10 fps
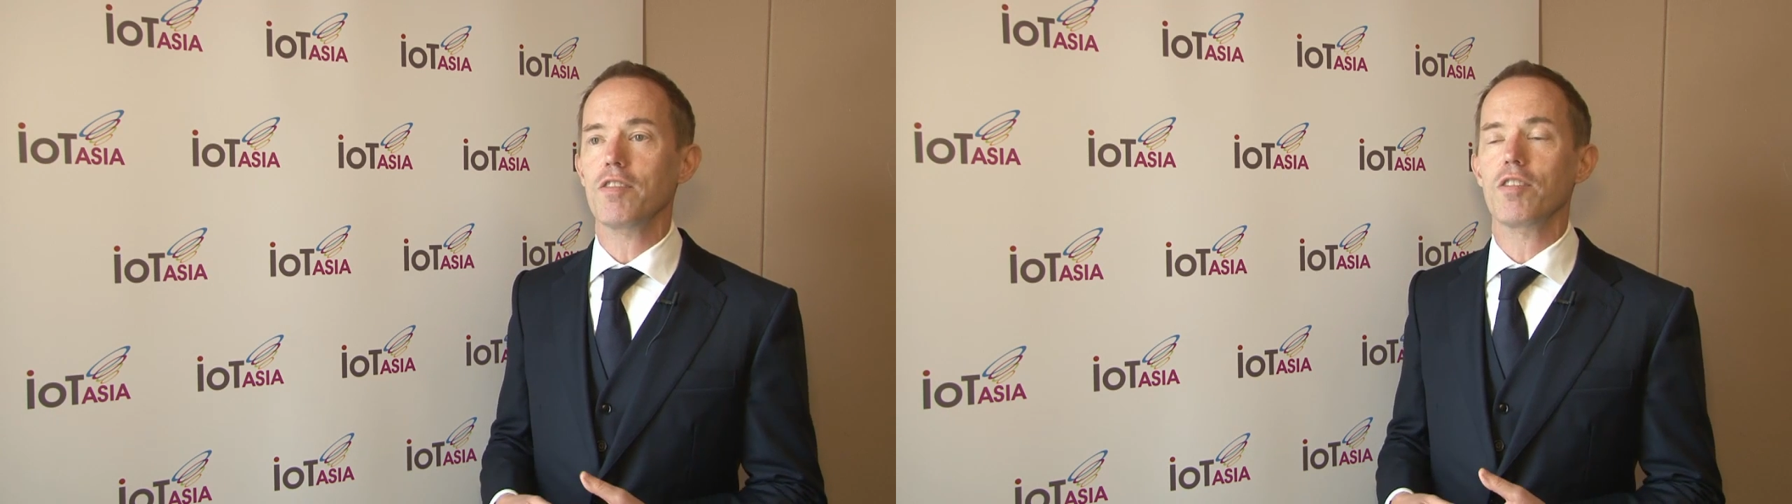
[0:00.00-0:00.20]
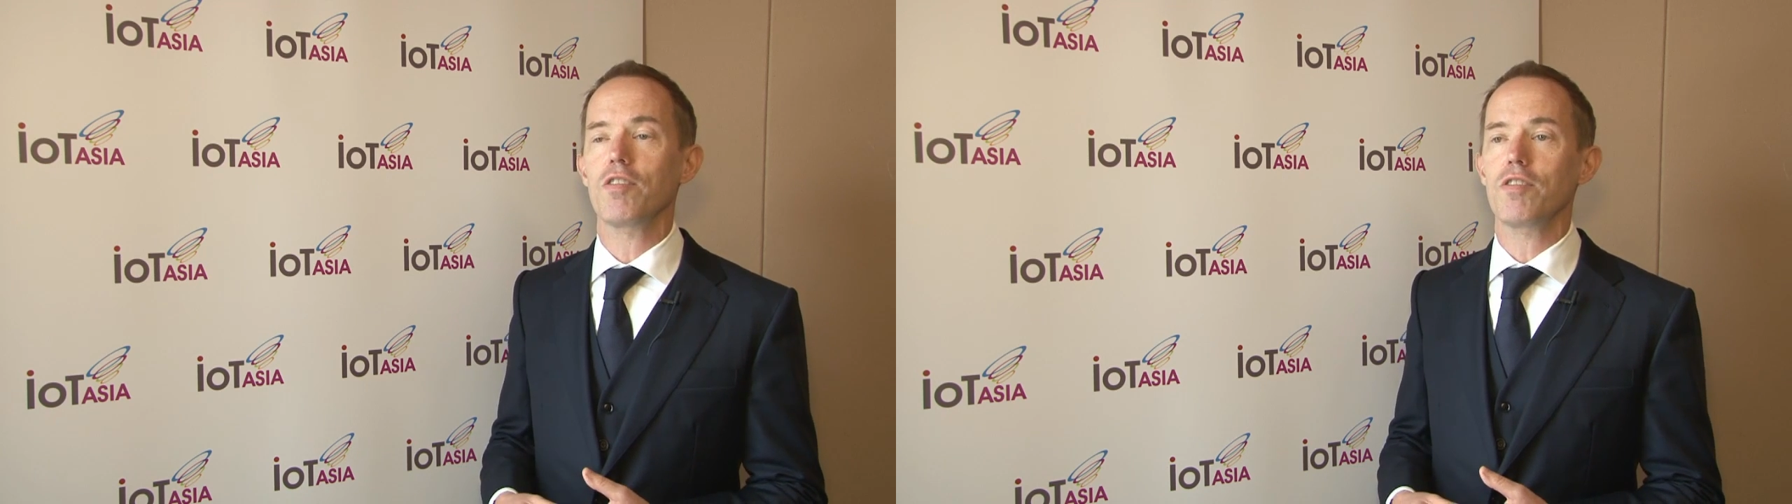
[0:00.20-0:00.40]

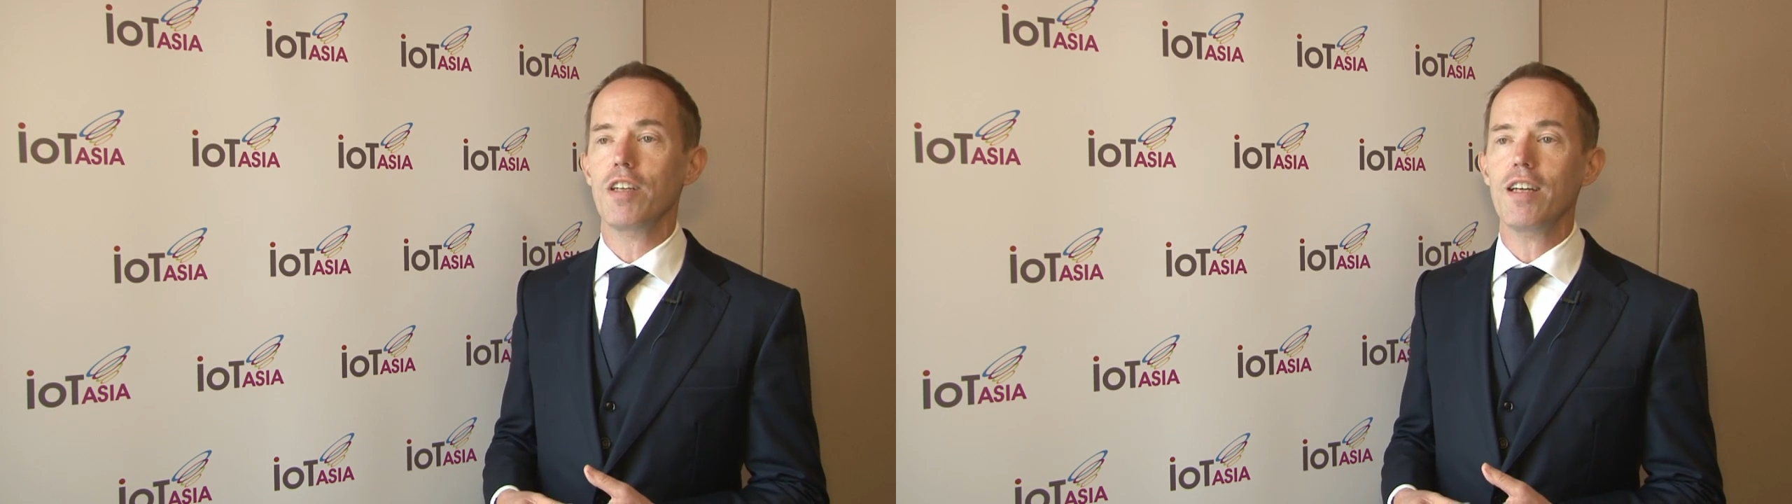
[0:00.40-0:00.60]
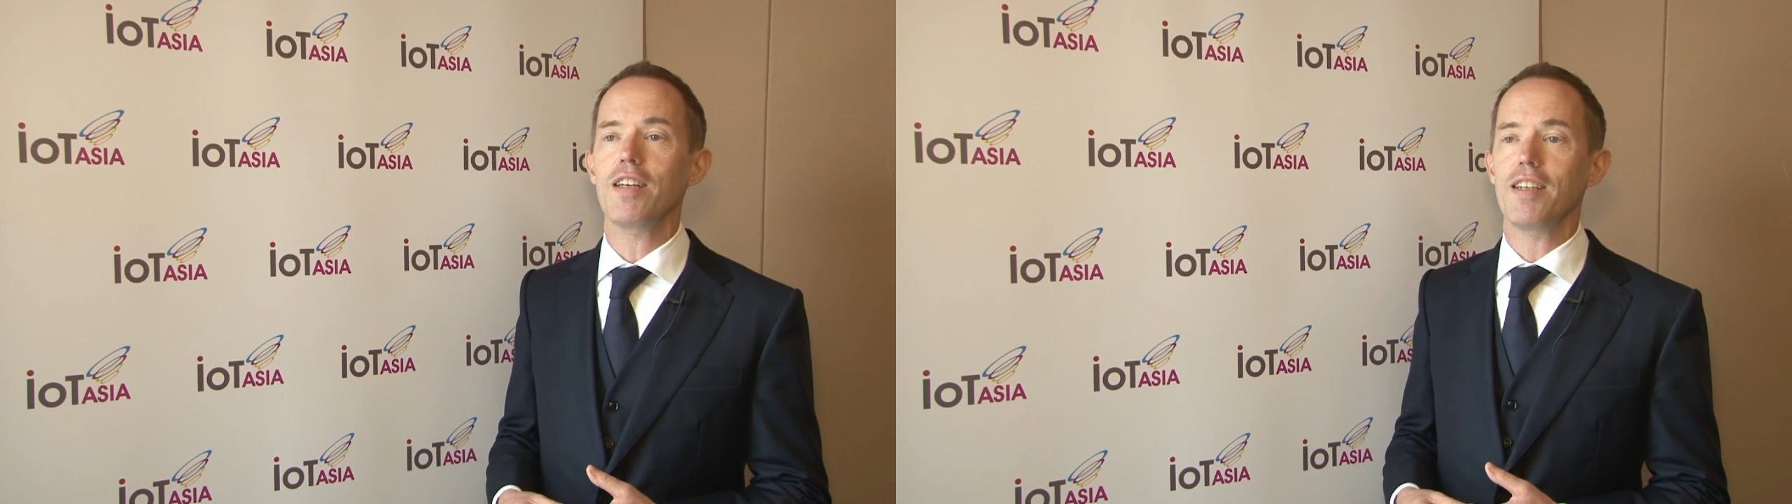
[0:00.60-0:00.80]
So
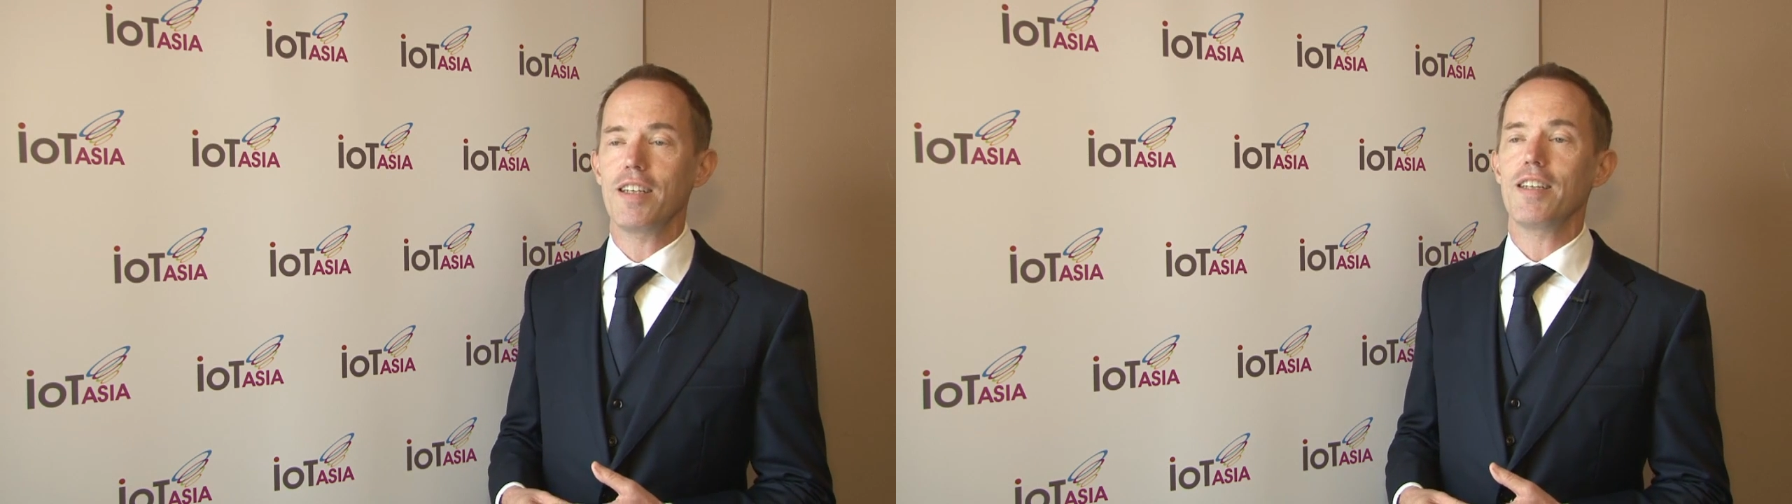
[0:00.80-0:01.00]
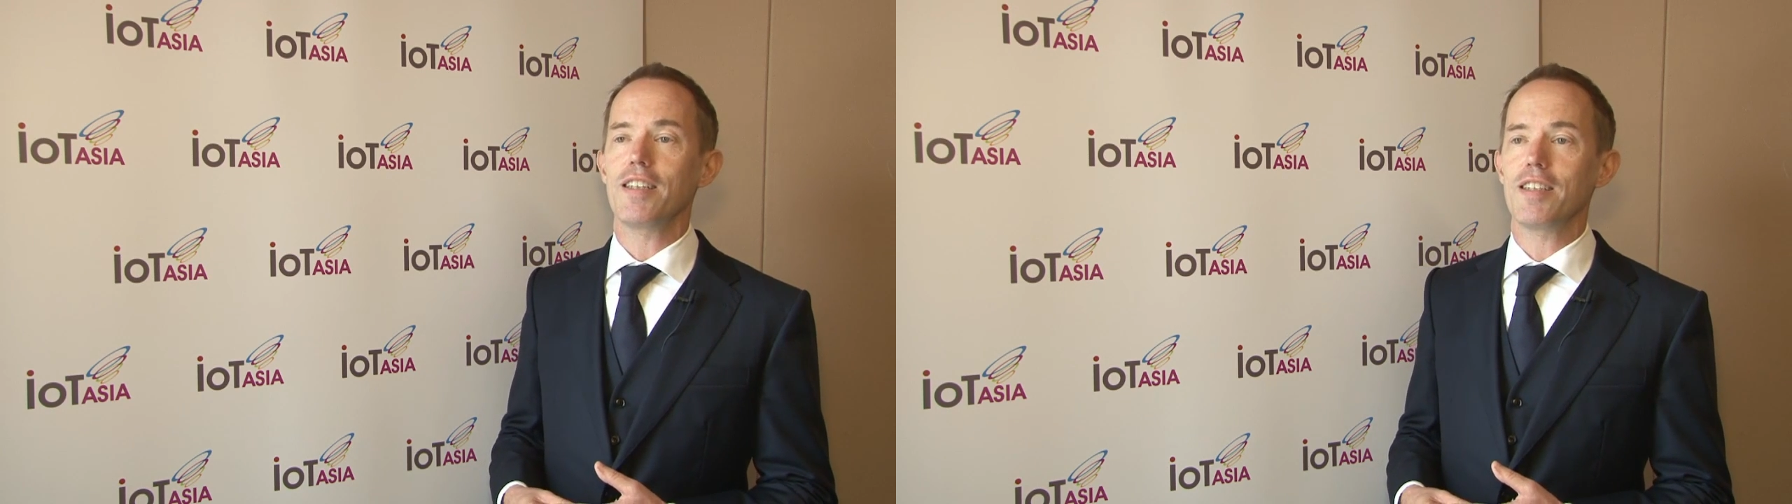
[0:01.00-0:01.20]
yeah,
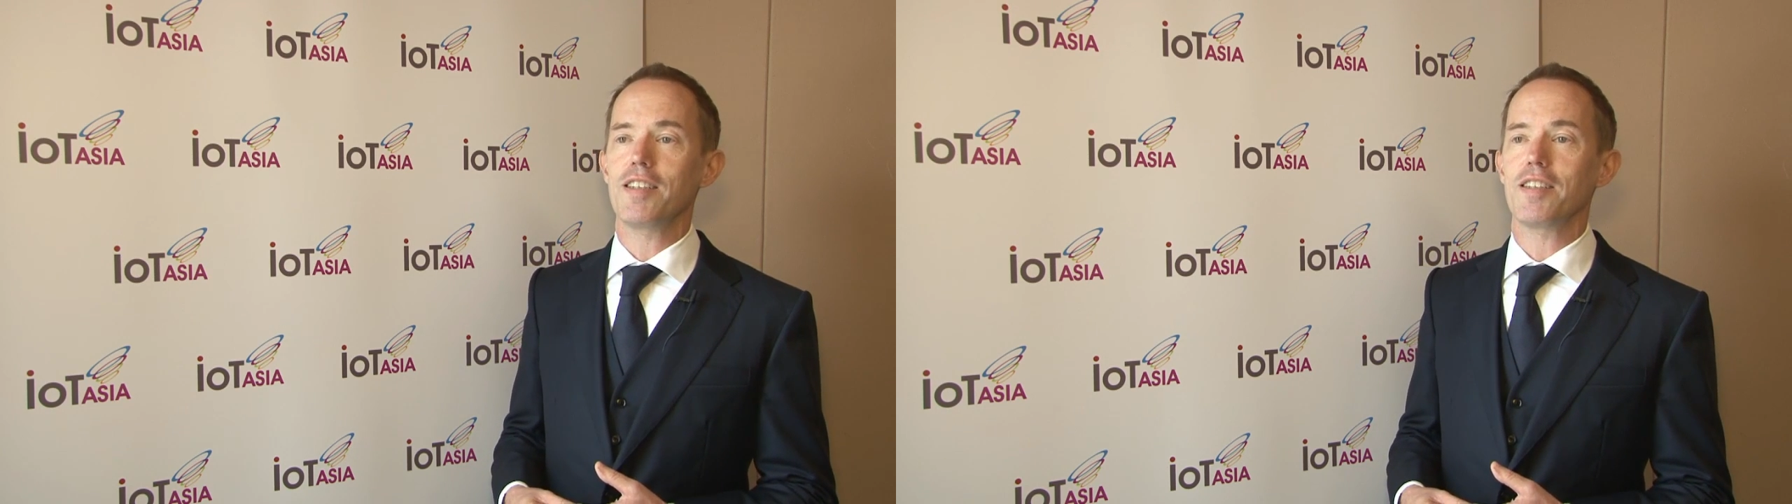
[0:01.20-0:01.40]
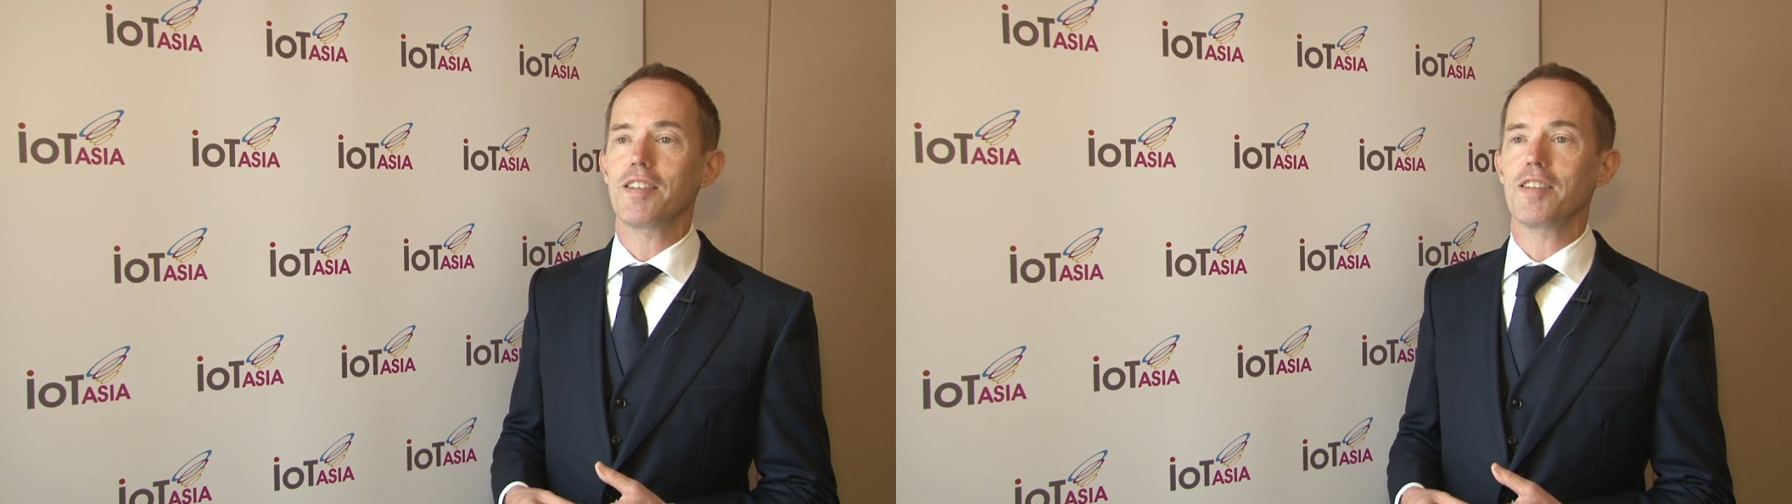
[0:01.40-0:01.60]
there's